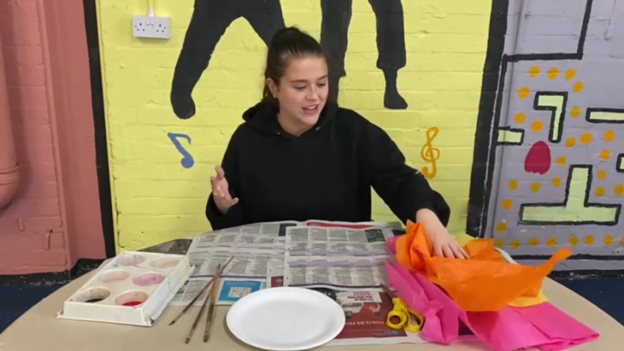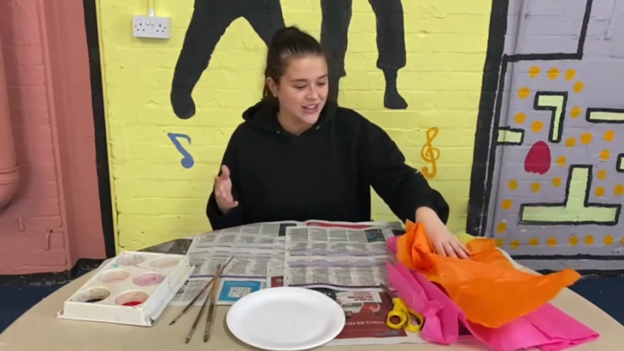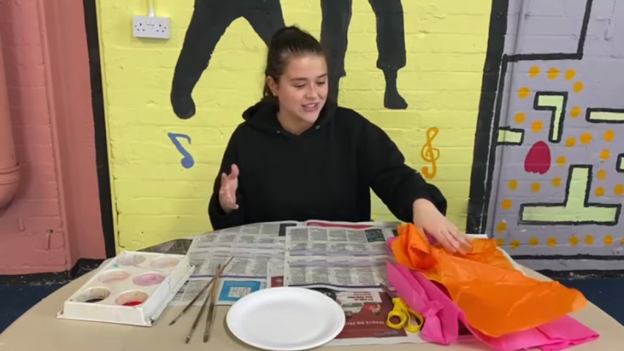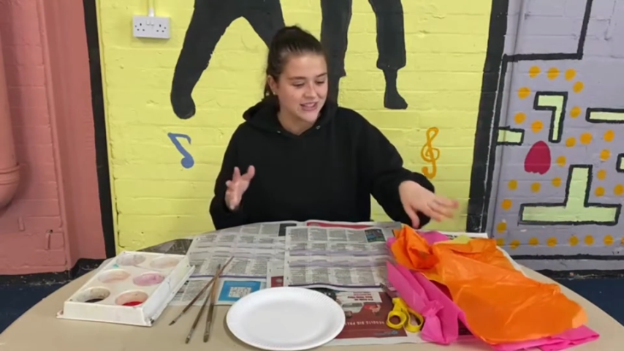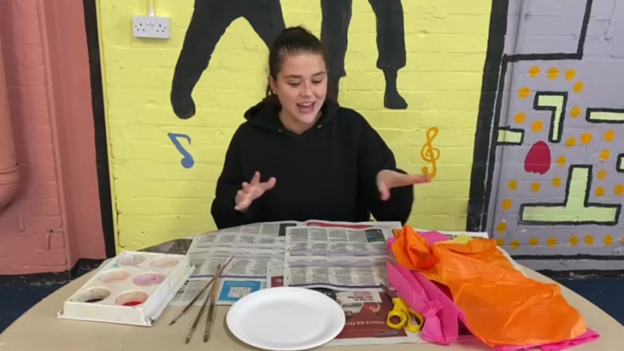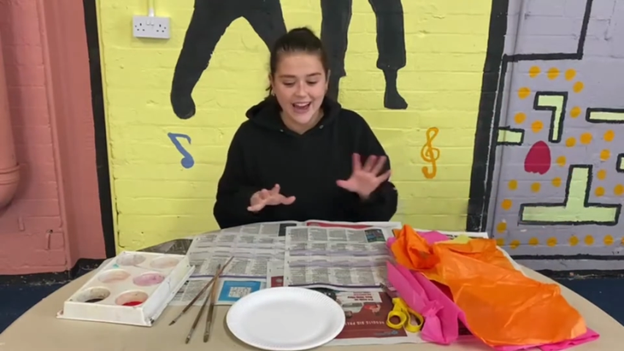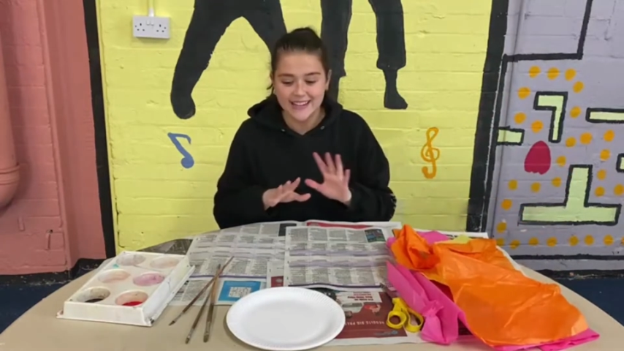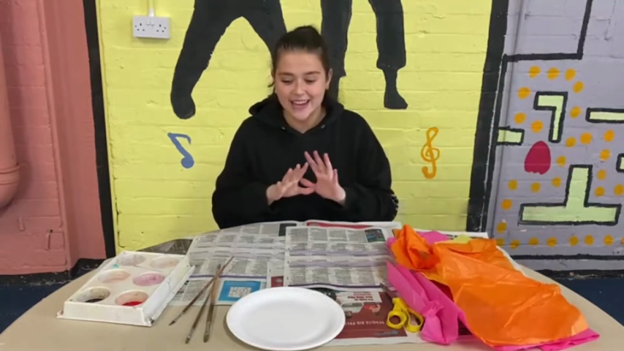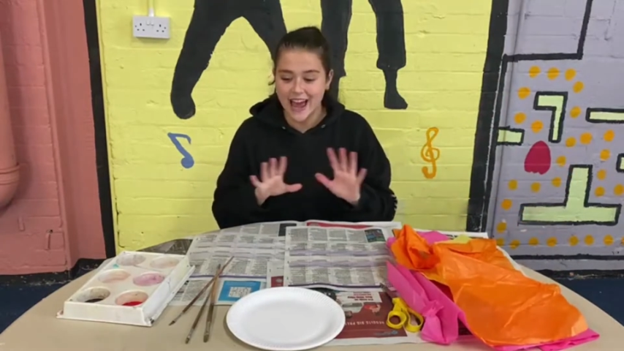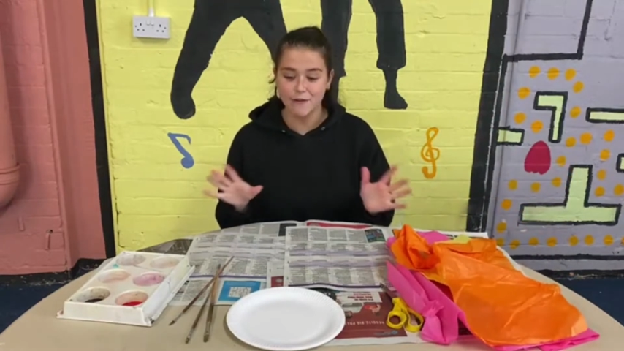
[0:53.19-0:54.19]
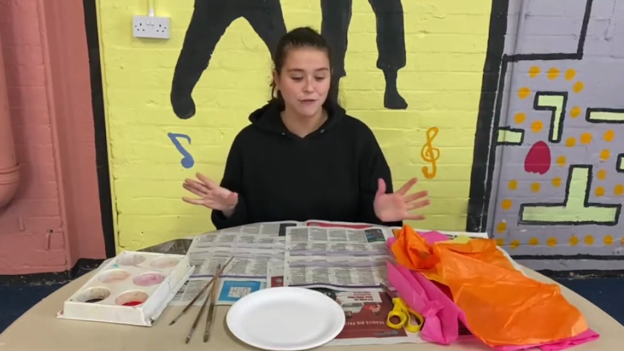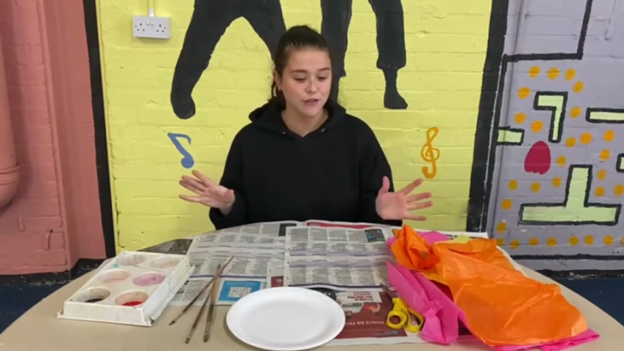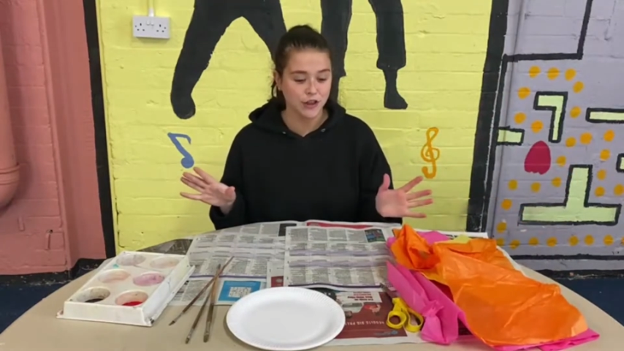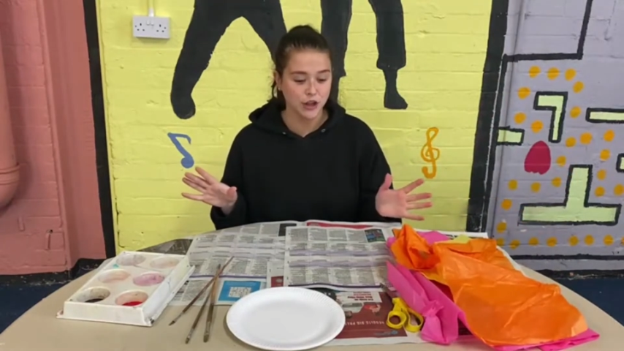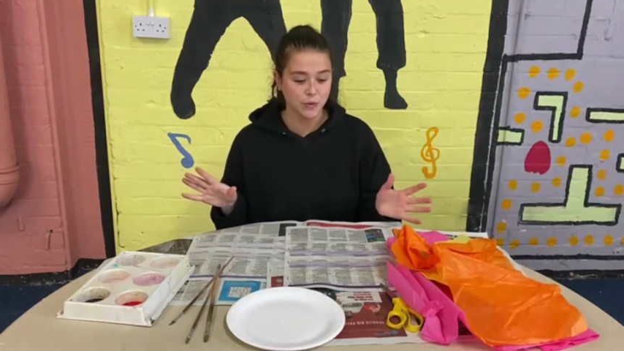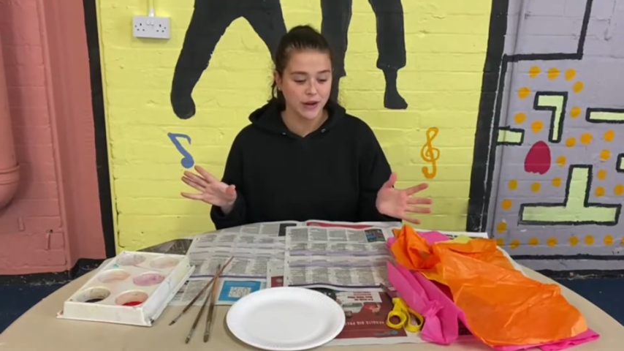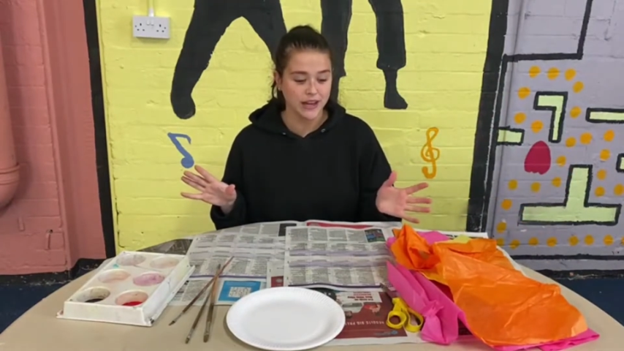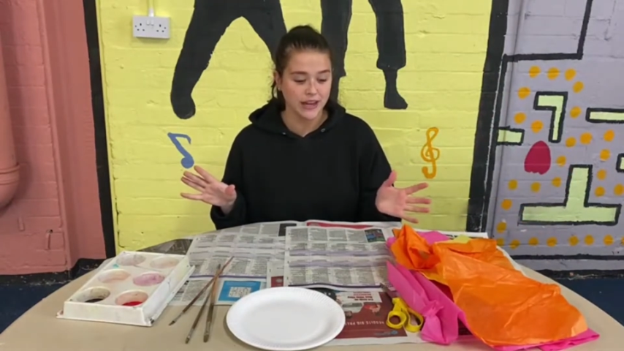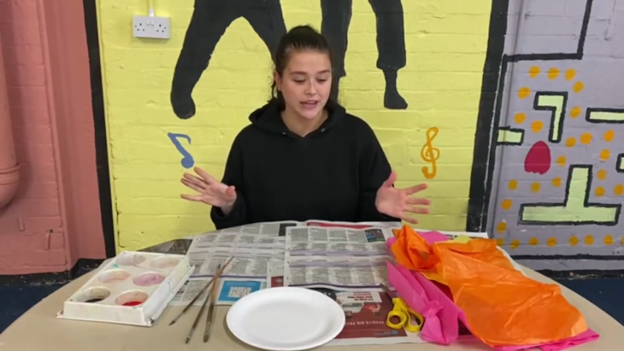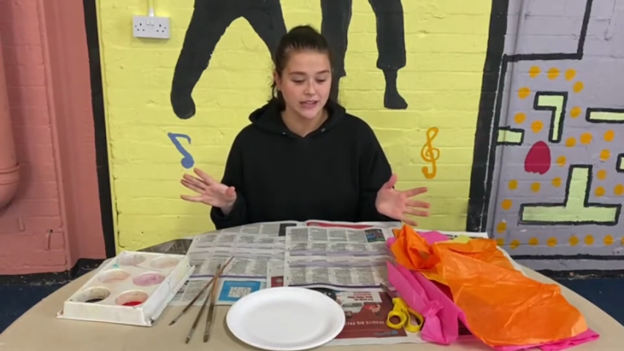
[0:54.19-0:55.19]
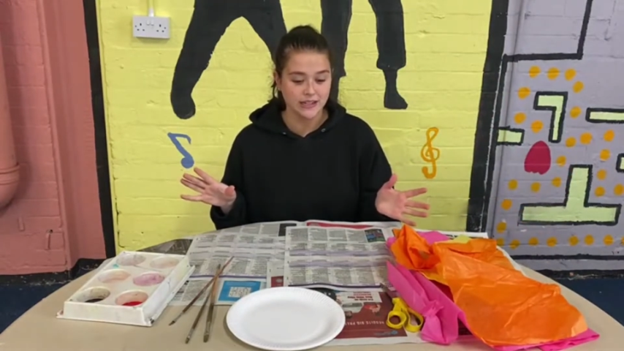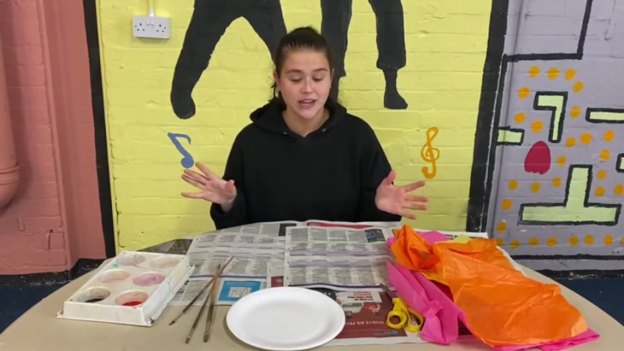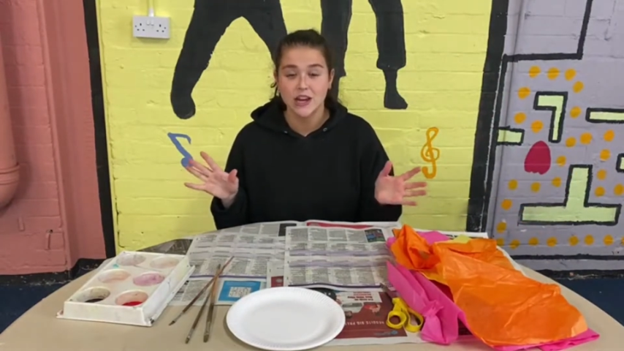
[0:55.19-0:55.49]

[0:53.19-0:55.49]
So that is everything you will need.